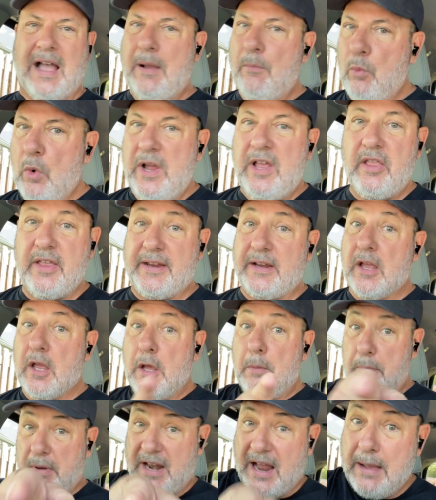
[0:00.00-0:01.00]
I'm willing.
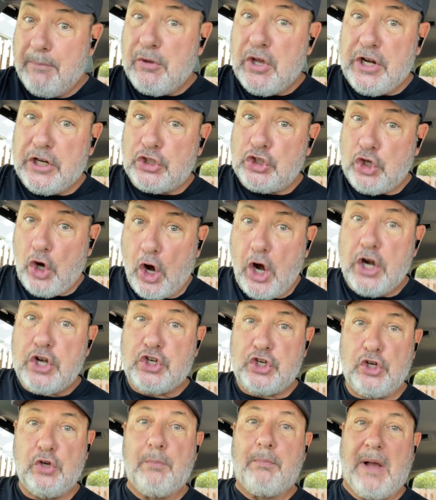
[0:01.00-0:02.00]
But I'm going to
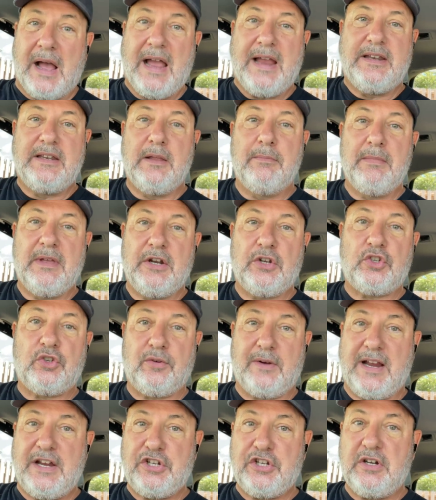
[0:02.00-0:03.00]
charge you, Biden
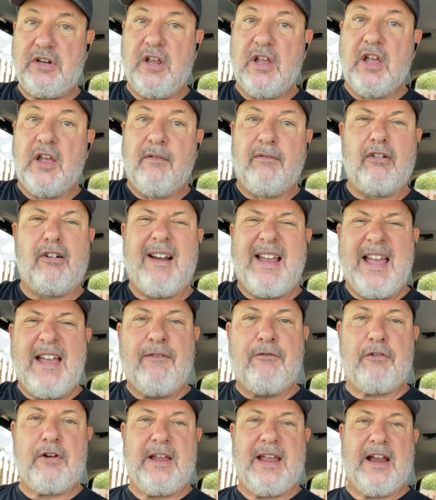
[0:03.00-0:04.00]
administration, for
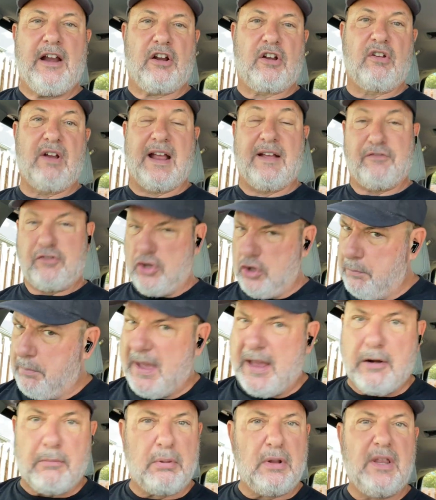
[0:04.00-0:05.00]
every aircraft. You
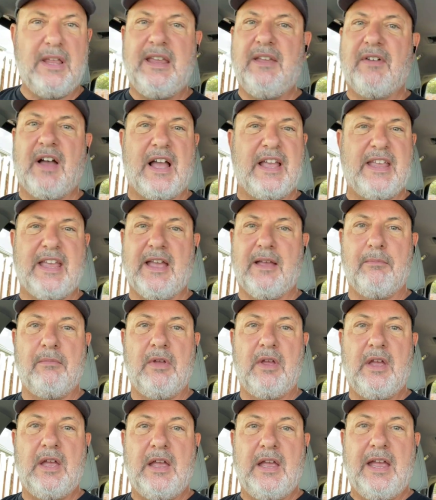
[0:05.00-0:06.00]
better believe I
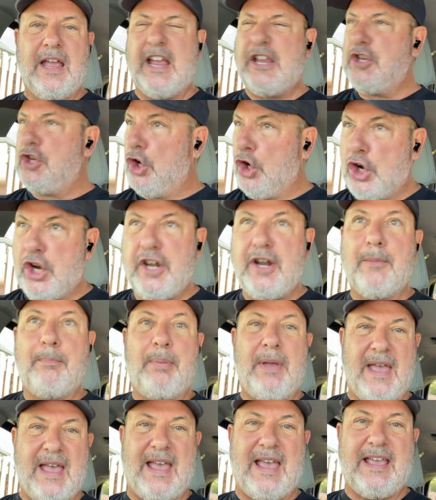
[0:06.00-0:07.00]
am. And you're going
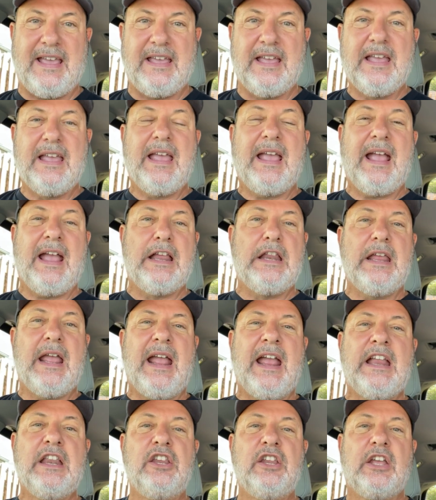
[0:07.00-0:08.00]
to pay.
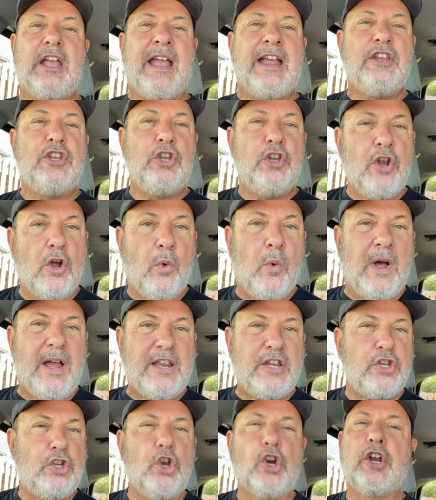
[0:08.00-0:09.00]
And you know
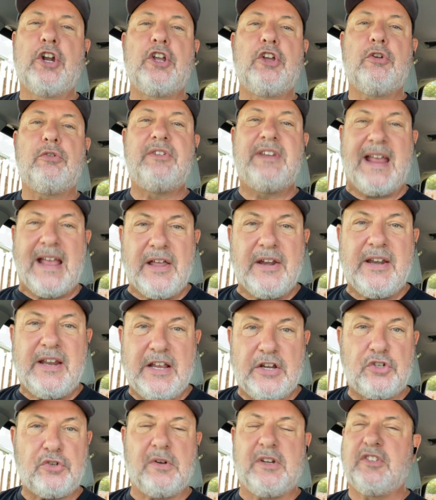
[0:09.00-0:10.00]
what? You're going to go down
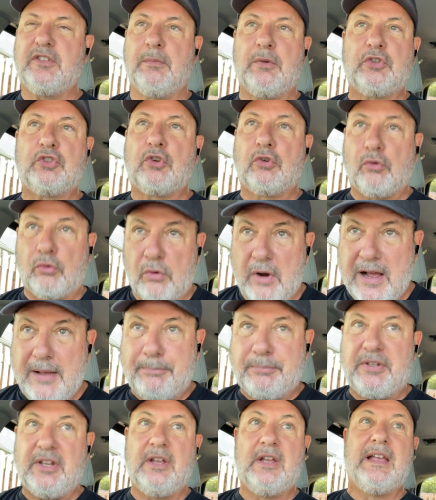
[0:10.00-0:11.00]
in history as the most
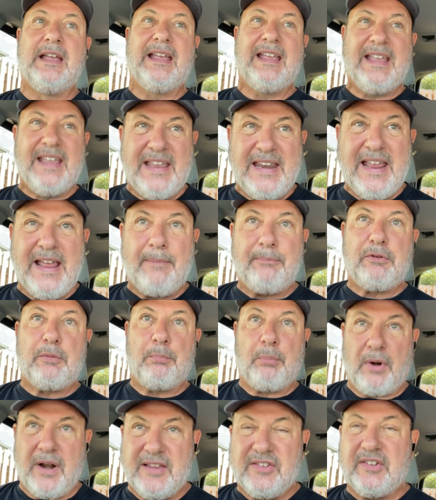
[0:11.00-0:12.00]
corrupt,
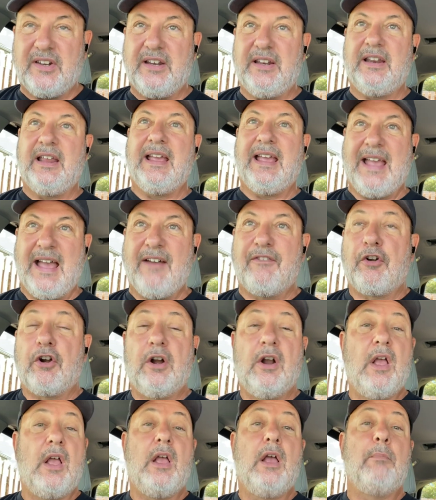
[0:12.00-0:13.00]
inept president
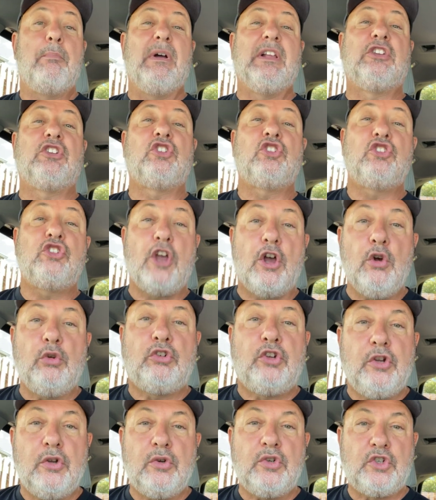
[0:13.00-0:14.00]
ever. But
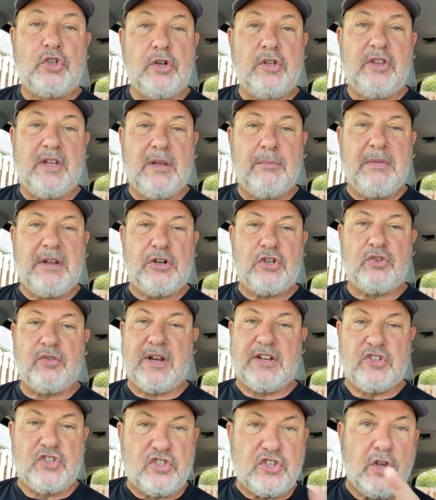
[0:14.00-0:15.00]
so too should the
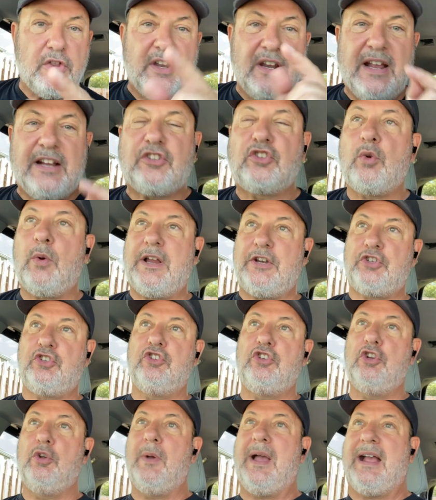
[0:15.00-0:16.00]
administration. So the next
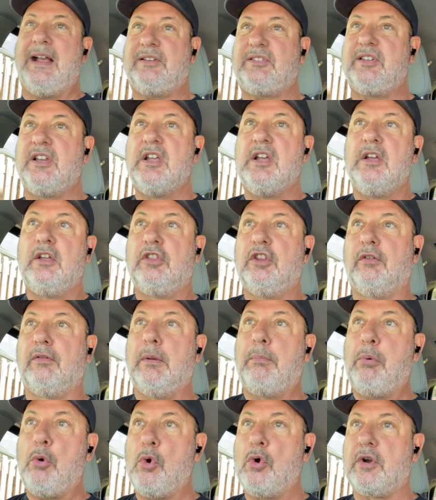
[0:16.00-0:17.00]
question you ask, the
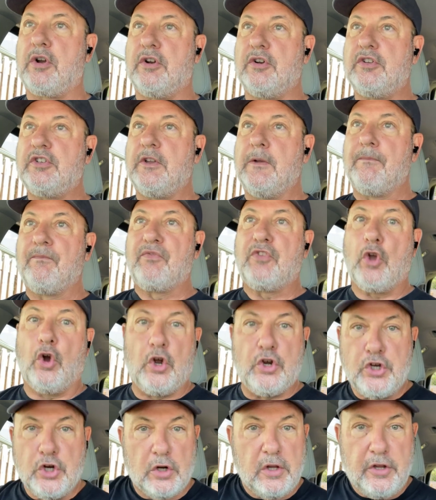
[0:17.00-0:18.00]
reporters
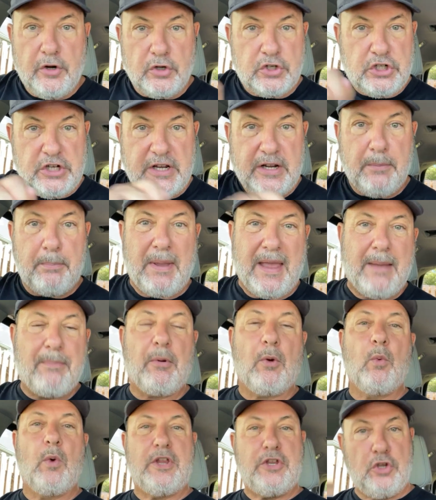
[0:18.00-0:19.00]
on your little sheet of
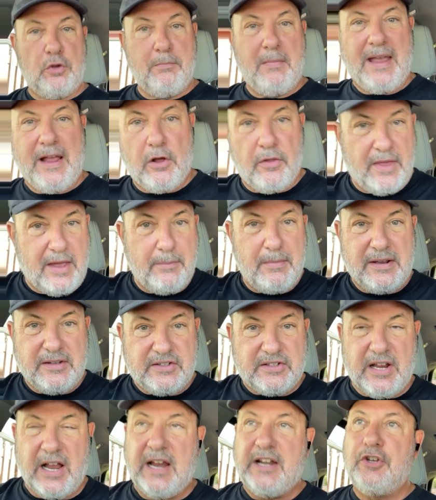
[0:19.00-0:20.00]
paper when you mail them
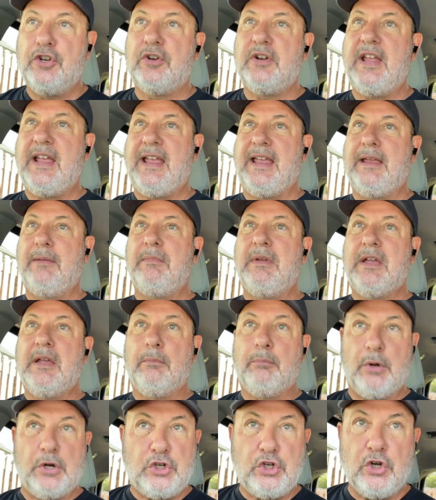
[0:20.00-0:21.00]
and sign your name,
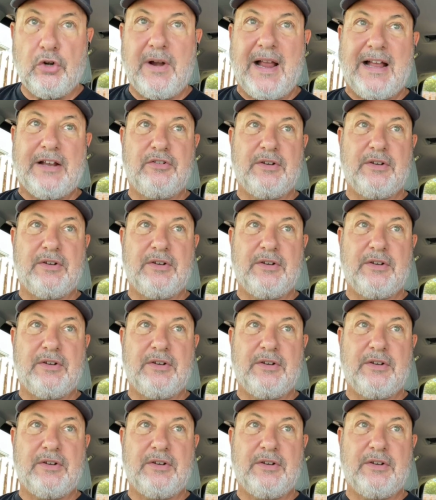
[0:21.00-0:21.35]
put your